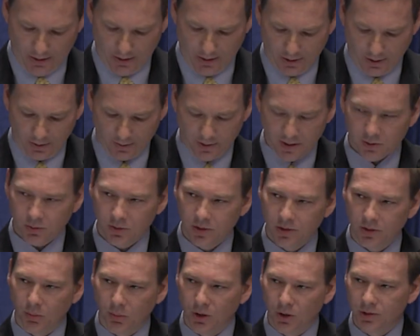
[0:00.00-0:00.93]
Uh, this
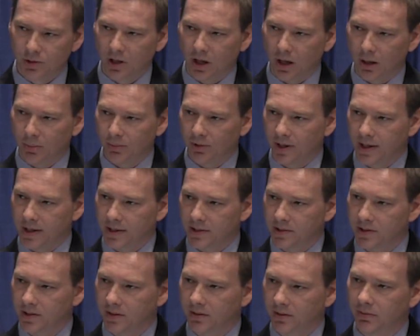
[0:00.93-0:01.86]
was the most
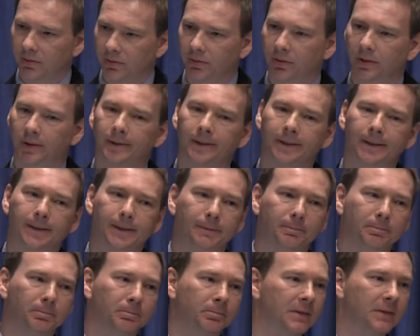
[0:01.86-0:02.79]
comprehensive
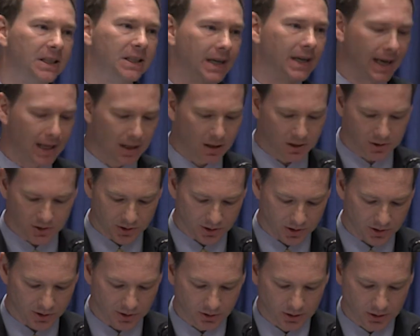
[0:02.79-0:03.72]
um,
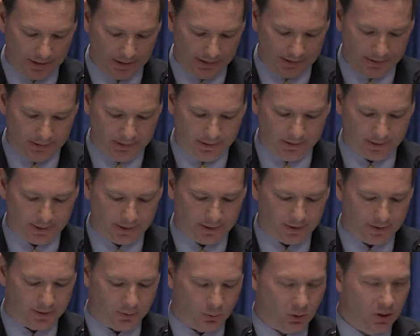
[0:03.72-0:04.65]
analysis
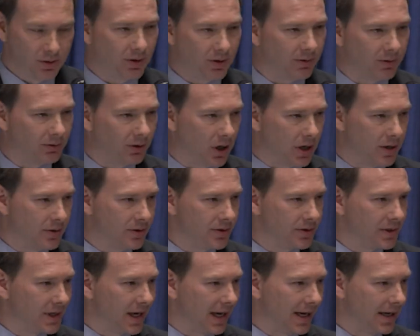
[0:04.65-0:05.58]
uh, that we've ever
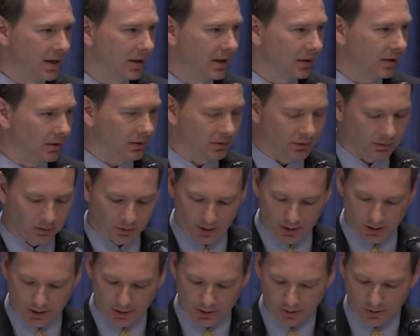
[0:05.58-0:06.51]
undertaken
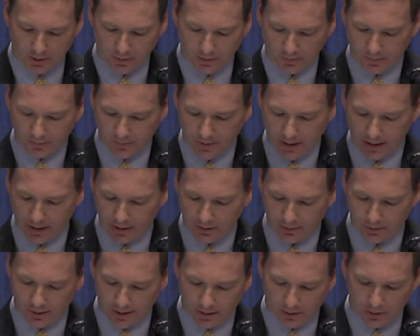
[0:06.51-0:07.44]
uh,
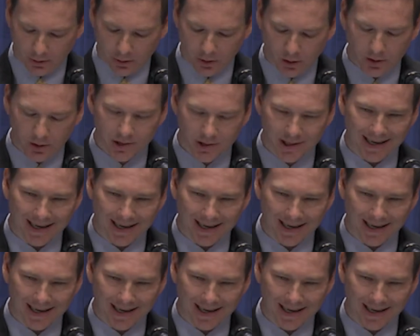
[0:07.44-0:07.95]
that, that looks